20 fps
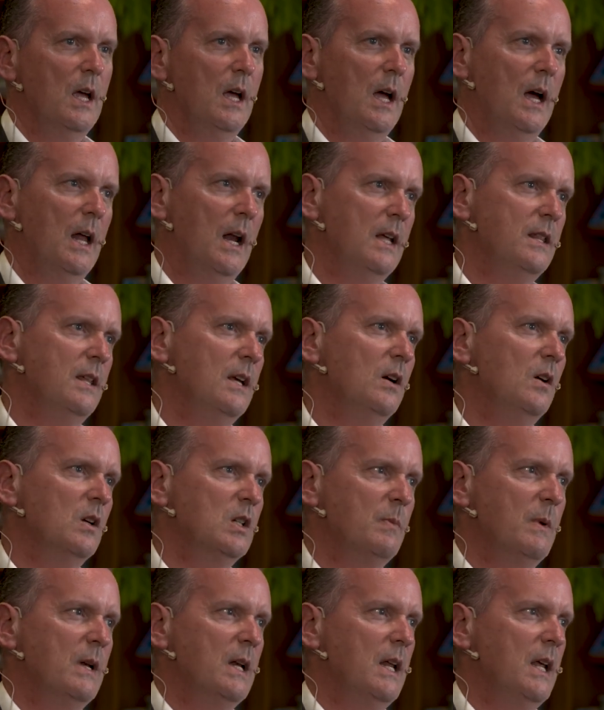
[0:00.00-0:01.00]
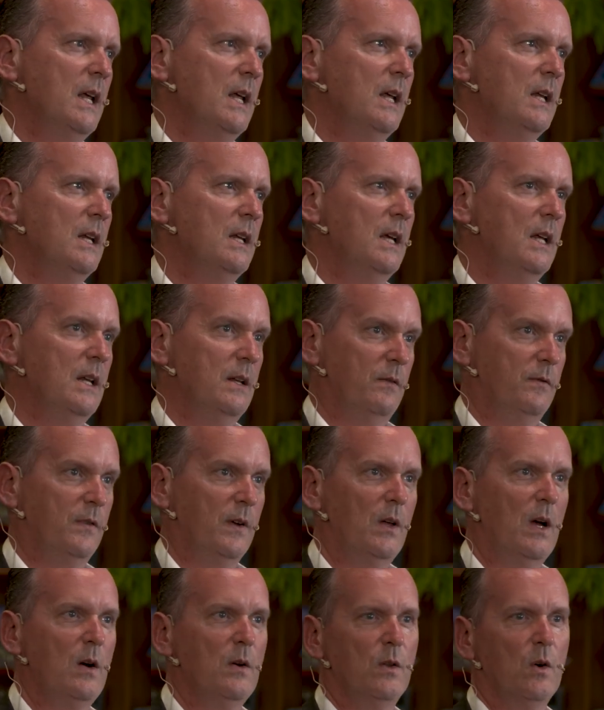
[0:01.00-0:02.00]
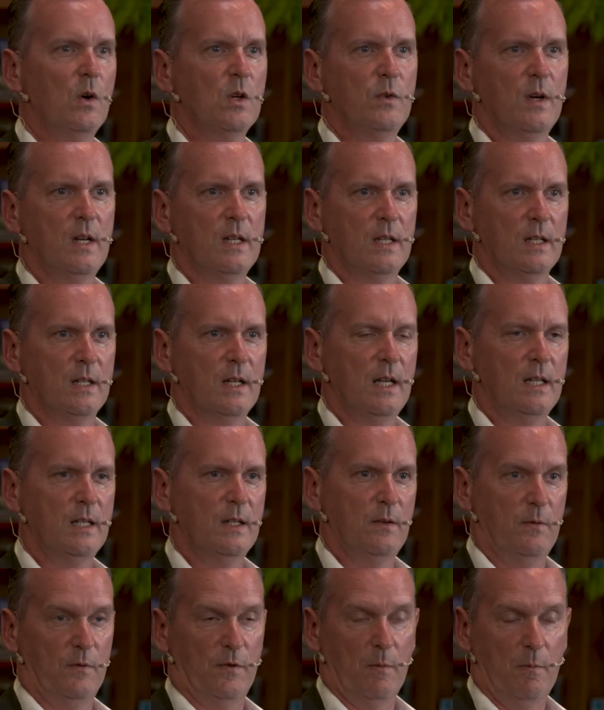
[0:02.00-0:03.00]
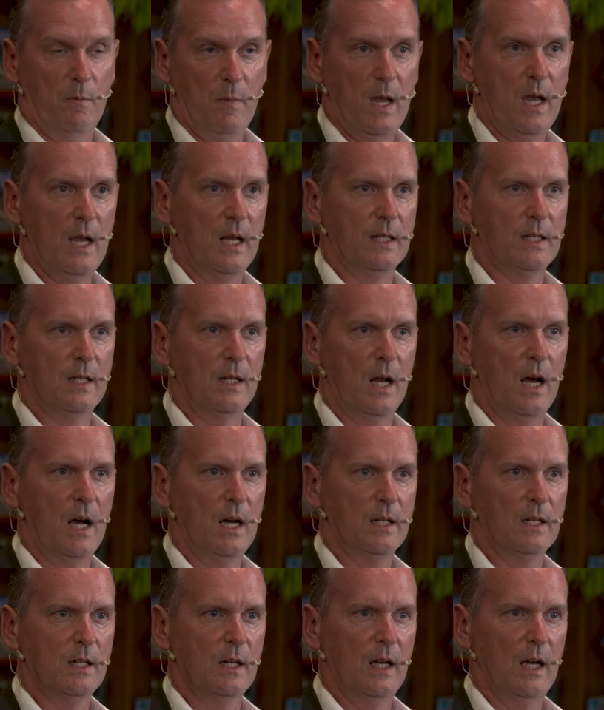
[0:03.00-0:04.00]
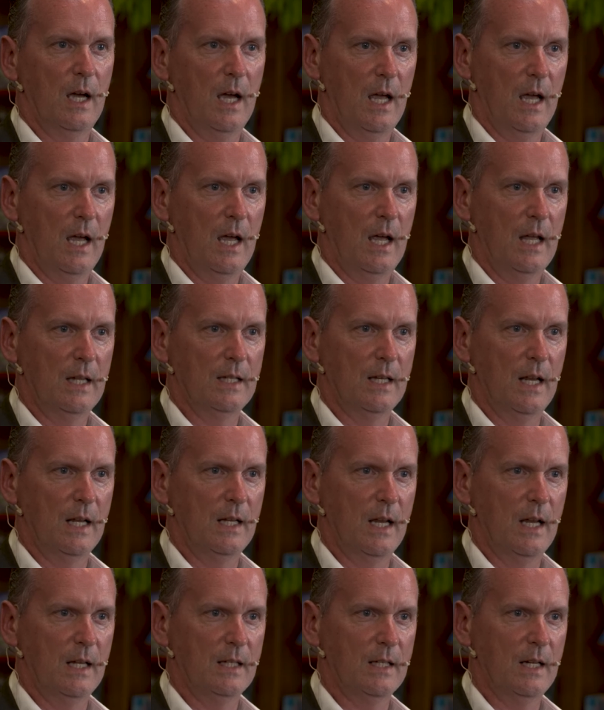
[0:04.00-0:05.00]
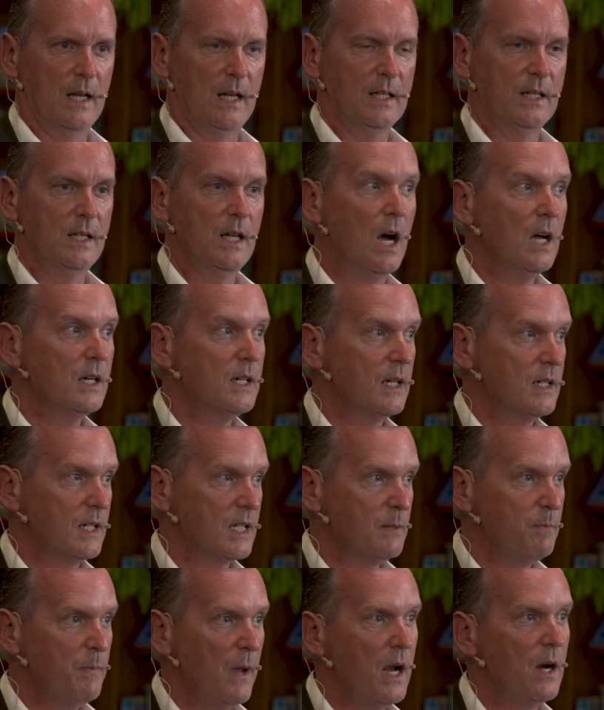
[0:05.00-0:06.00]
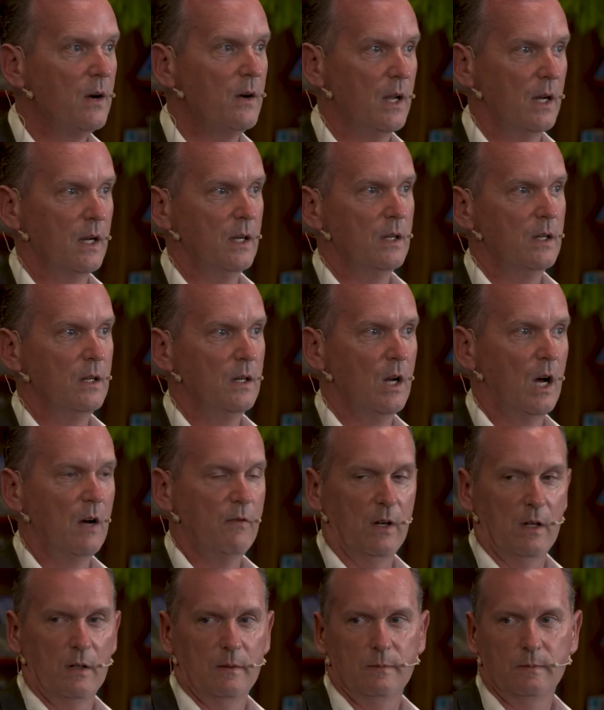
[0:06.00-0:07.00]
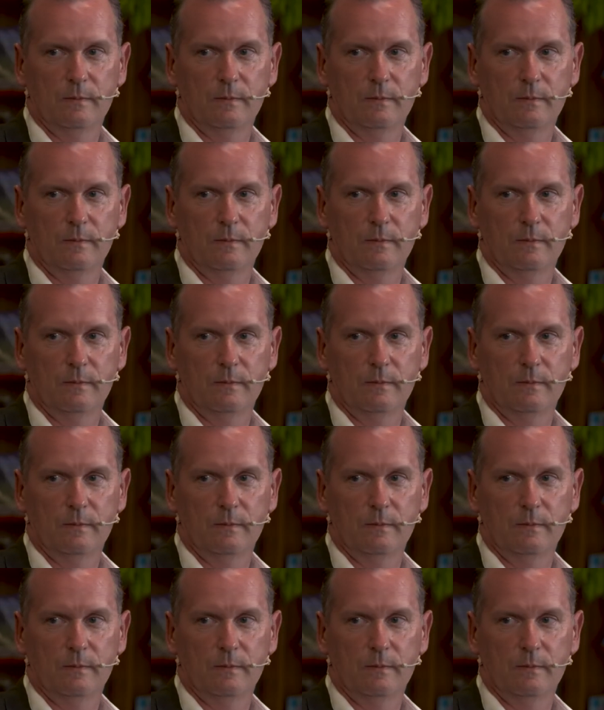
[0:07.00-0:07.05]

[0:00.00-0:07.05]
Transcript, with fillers: And I think ultimately, eh, for that, those reasons, for me, it's not, it's, it, it's, it's not a despairing novel.